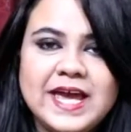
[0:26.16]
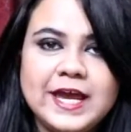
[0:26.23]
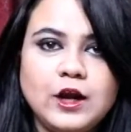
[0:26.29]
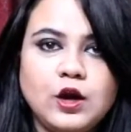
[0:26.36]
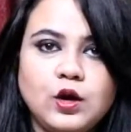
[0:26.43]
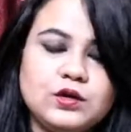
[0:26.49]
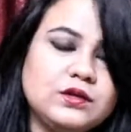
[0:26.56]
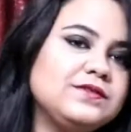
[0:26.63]
a
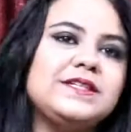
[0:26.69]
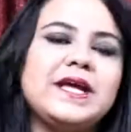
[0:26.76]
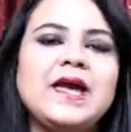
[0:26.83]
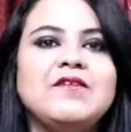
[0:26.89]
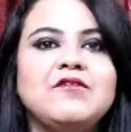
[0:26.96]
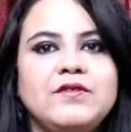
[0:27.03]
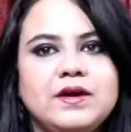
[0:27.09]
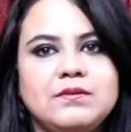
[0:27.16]
lot of
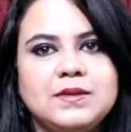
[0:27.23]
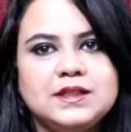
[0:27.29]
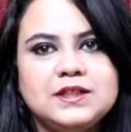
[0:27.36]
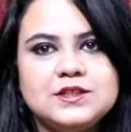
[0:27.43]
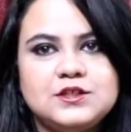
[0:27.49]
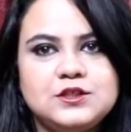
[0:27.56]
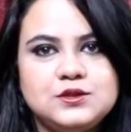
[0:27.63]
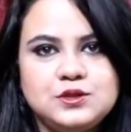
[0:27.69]
time, where
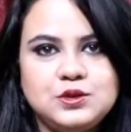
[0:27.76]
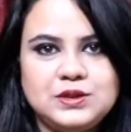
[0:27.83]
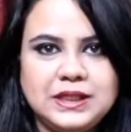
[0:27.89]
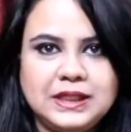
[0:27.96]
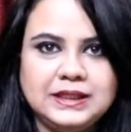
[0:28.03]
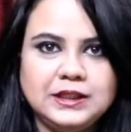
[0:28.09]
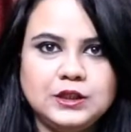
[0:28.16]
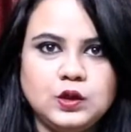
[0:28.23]
mothers used to
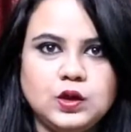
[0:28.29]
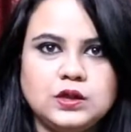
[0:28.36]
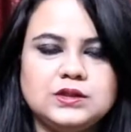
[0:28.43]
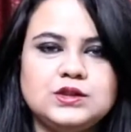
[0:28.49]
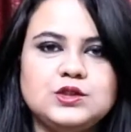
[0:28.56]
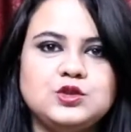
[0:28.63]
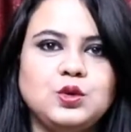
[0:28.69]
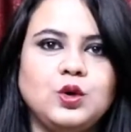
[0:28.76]
tell their
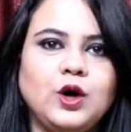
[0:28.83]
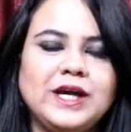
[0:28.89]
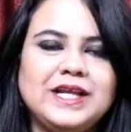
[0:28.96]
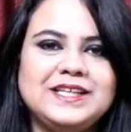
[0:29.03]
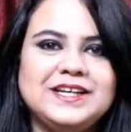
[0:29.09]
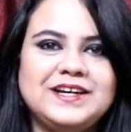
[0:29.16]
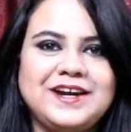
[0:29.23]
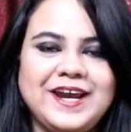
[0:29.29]
daughters to oil
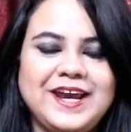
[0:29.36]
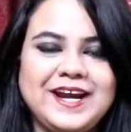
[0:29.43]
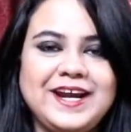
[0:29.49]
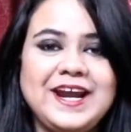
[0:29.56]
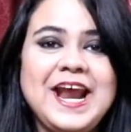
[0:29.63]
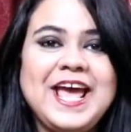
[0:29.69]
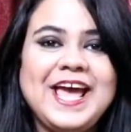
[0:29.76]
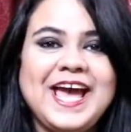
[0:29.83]
their
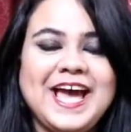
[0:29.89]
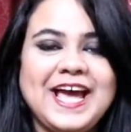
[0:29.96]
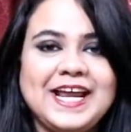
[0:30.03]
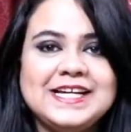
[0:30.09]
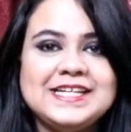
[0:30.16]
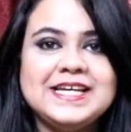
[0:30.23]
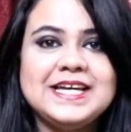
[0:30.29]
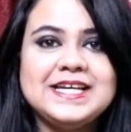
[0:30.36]
hair,
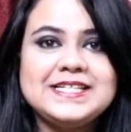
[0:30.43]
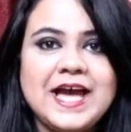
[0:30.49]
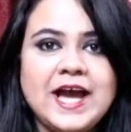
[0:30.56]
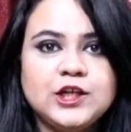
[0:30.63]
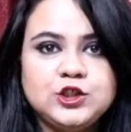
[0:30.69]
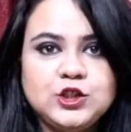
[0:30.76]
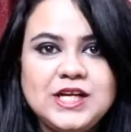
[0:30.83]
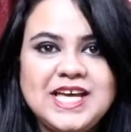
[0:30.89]
and it
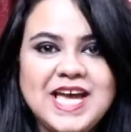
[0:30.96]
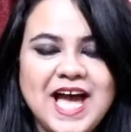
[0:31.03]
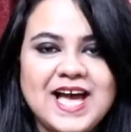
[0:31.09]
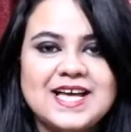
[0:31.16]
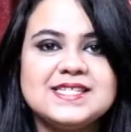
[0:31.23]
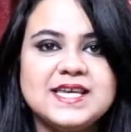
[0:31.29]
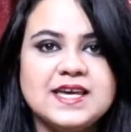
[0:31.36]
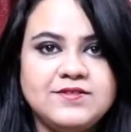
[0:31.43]
actually
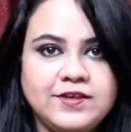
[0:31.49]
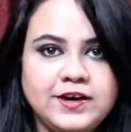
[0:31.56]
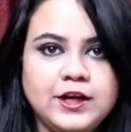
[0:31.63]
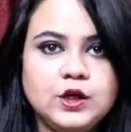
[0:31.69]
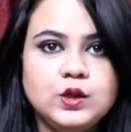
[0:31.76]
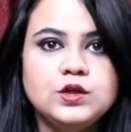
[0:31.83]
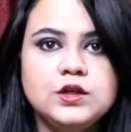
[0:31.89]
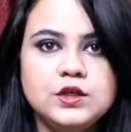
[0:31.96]
has a very
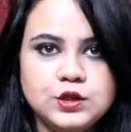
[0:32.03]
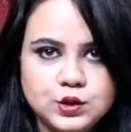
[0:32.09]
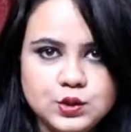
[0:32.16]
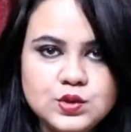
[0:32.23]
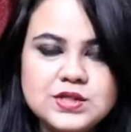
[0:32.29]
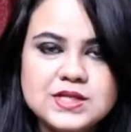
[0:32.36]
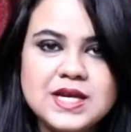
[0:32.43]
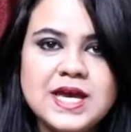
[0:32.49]
good
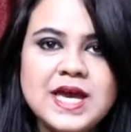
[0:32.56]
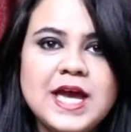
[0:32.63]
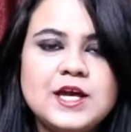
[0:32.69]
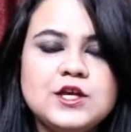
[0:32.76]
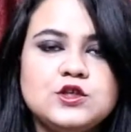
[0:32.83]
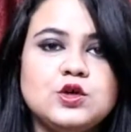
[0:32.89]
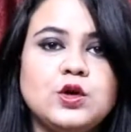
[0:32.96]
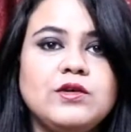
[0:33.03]
use.
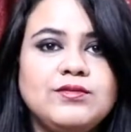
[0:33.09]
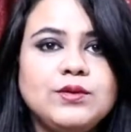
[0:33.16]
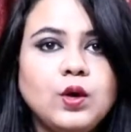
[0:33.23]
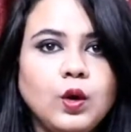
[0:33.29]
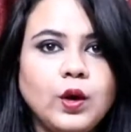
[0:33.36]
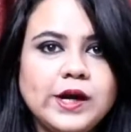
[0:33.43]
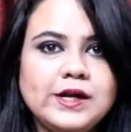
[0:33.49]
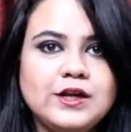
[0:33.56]
So if you
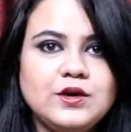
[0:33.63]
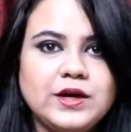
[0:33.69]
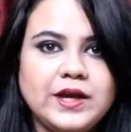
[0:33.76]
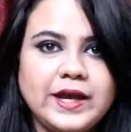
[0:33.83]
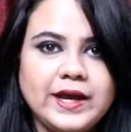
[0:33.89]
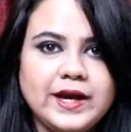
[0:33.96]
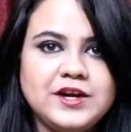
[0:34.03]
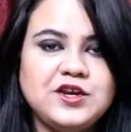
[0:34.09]
oil your
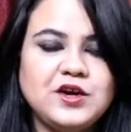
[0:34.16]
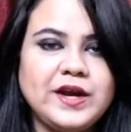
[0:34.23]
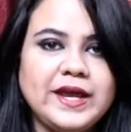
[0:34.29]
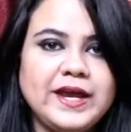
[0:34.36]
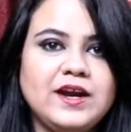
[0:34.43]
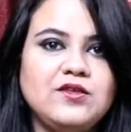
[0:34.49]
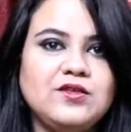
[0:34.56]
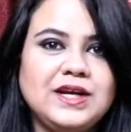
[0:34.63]

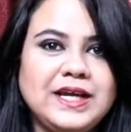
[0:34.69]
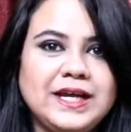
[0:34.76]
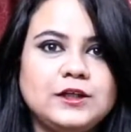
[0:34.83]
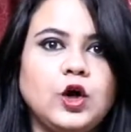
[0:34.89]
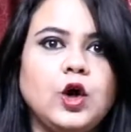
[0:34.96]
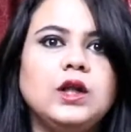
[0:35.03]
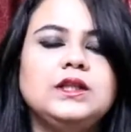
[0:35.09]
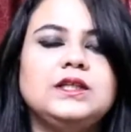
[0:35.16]
hair will get
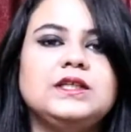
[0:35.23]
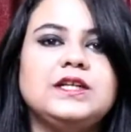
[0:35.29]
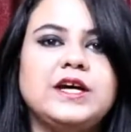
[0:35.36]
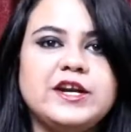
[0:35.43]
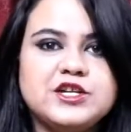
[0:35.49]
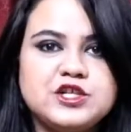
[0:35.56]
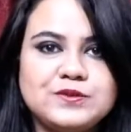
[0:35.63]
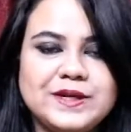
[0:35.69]
all the
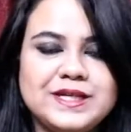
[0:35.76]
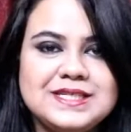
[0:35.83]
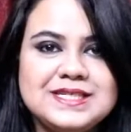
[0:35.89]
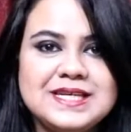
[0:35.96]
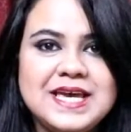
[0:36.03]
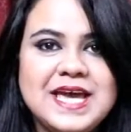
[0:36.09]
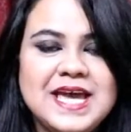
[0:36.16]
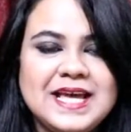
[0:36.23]

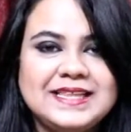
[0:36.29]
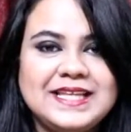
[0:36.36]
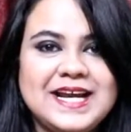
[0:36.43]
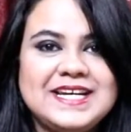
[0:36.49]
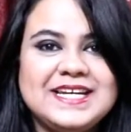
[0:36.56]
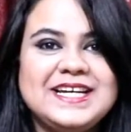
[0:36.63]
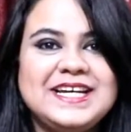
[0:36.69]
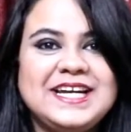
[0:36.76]
nourishments
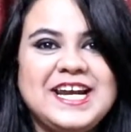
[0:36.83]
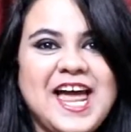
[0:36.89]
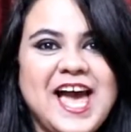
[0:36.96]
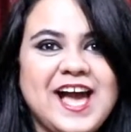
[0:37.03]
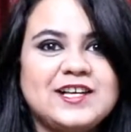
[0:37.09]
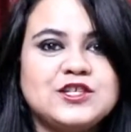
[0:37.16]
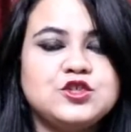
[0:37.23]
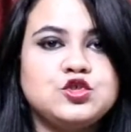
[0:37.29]
that it
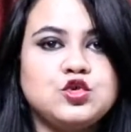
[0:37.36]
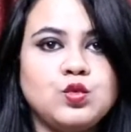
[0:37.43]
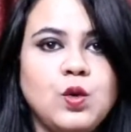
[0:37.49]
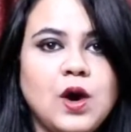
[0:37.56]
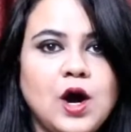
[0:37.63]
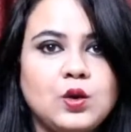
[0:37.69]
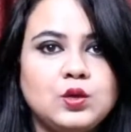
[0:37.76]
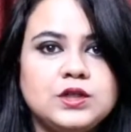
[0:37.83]
lacks
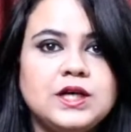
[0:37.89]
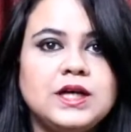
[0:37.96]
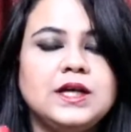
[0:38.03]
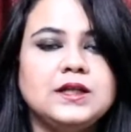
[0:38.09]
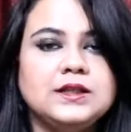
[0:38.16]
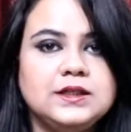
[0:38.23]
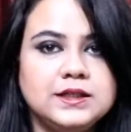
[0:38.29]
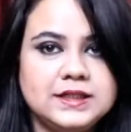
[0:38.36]
throughout
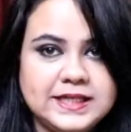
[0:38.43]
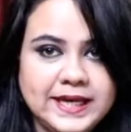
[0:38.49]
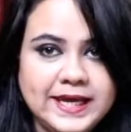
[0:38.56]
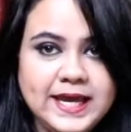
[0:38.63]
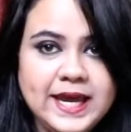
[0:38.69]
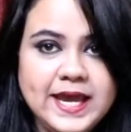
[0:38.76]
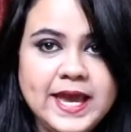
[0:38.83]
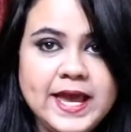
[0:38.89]
the
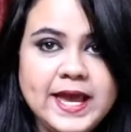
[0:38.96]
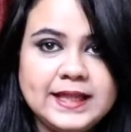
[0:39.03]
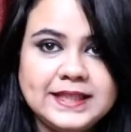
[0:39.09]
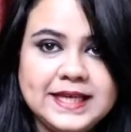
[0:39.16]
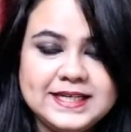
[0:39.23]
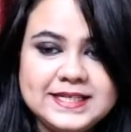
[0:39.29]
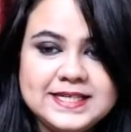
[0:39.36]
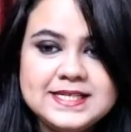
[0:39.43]
day,
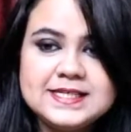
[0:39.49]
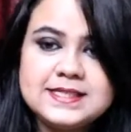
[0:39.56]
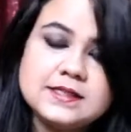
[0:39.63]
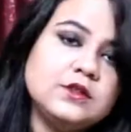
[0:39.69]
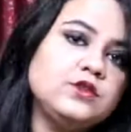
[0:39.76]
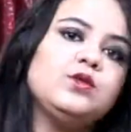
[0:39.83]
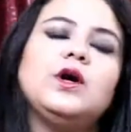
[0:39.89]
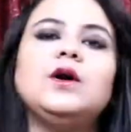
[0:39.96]
that is
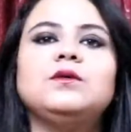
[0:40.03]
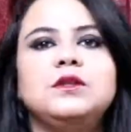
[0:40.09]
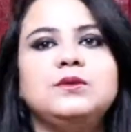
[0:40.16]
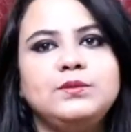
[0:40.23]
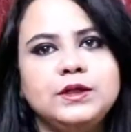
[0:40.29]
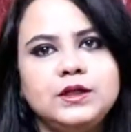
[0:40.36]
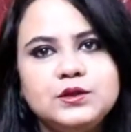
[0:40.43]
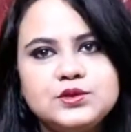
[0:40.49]
throughout the
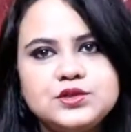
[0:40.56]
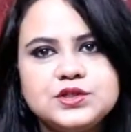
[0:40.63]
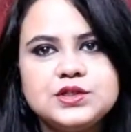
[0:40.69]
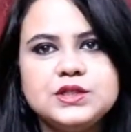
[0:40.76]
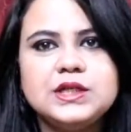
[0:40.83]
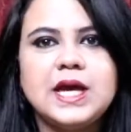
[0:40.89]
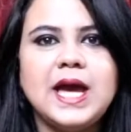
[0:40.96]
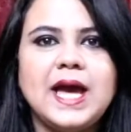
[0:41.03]

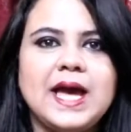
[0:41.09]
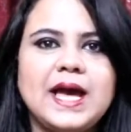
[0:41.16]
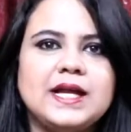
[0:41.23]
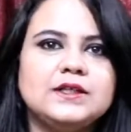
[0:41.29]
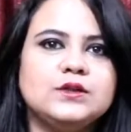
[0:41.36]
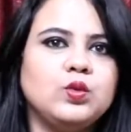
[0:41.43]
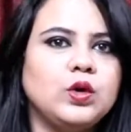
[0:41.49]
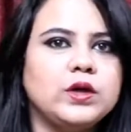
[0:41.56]
pollution
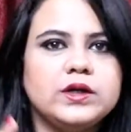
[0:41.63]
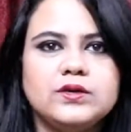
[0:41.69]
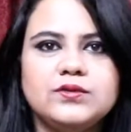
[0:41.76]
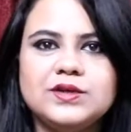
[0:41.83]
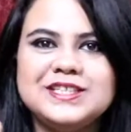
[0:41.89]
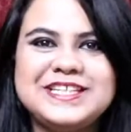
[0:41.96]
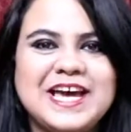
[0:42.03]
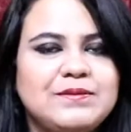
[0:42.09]
and
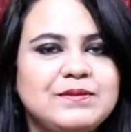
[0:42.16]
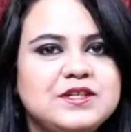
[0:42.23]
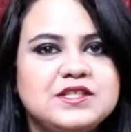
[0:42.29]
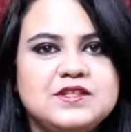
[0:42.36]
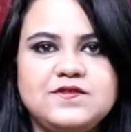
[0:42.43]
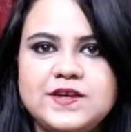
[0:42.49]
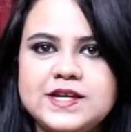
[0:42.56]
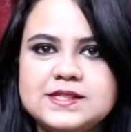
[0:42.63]
whatever damage
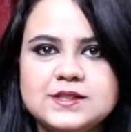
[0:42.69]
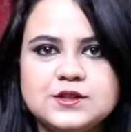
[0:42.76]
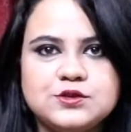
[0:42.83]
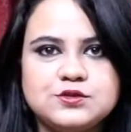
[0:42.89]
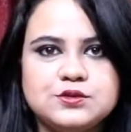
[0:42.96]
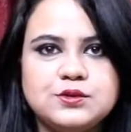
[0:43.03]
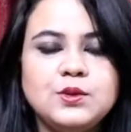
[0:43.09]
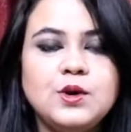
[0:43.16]
it faces
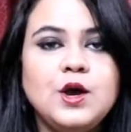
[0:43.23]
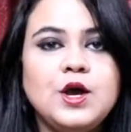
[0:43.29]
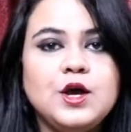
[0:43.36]
through.